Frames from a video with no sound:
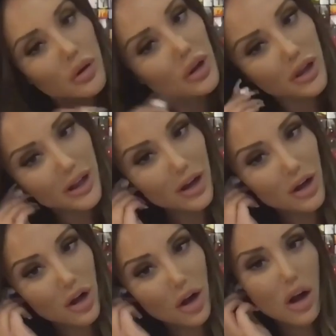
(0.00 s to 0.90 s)
You must
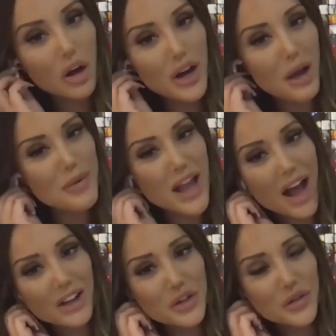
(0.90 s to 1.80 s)
have big... Oh, let me
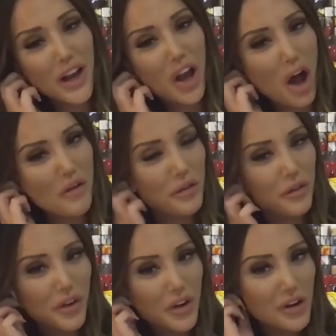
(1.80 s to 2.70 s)
have smell.